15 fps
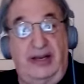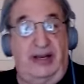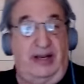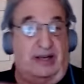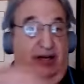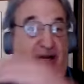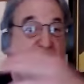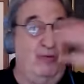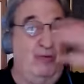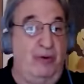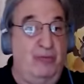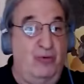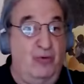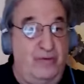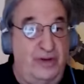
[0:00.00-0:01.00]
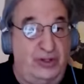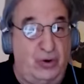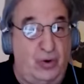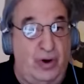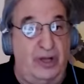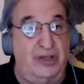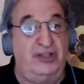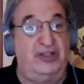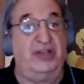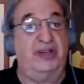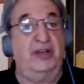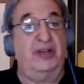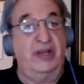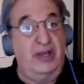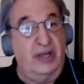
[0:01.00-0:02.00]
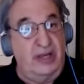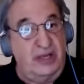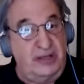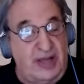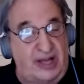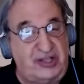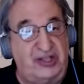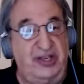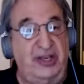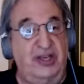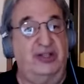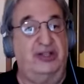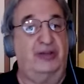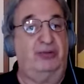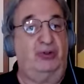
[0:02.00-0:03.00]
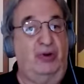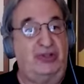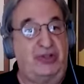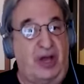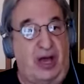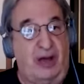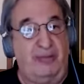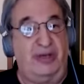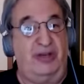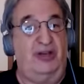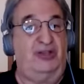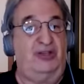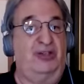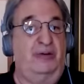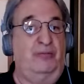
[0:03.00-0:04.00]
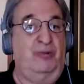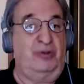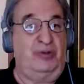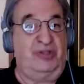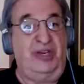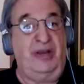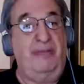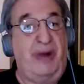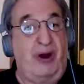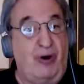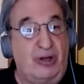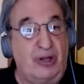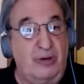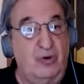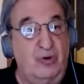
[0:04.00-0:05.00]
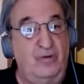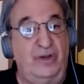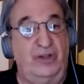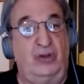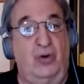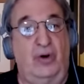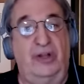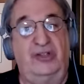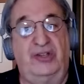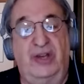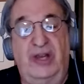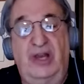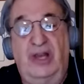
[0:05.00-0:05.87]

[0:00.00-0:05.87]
And now we're moving towards Nazism, towards communism. We see America moving towards,